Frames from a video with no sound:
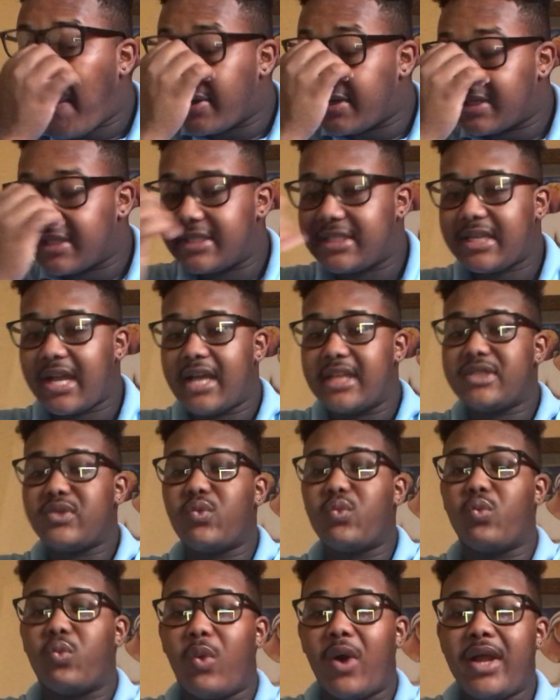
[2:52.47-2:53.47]
discuss
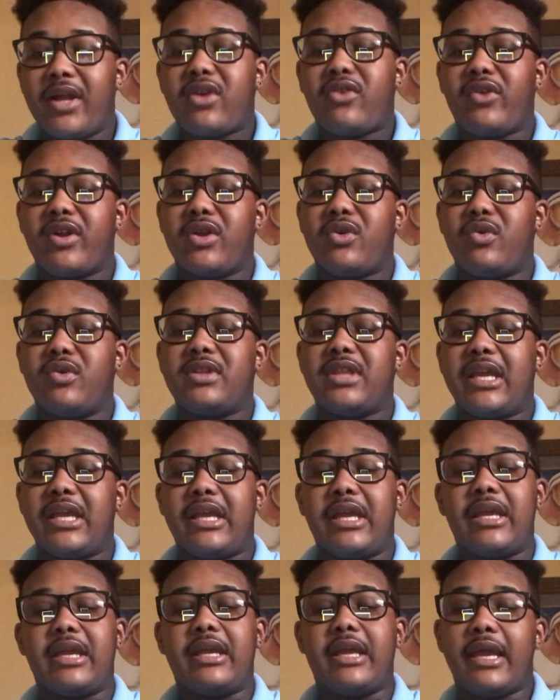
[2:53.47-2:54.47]
what critical
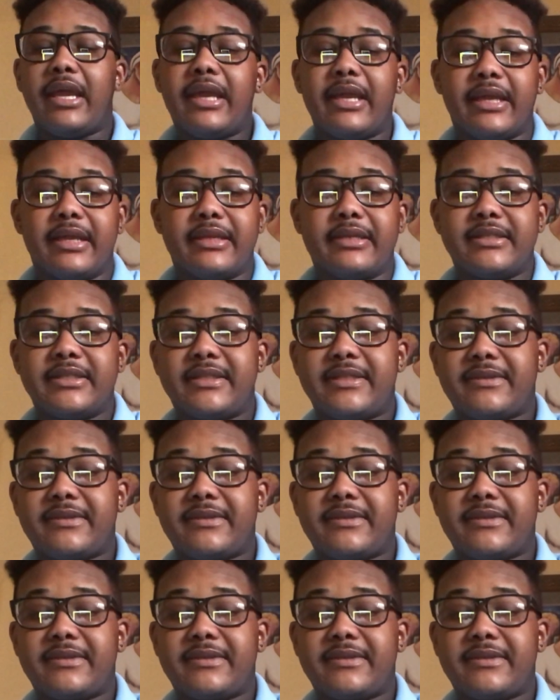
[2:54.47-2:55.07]
thinking is.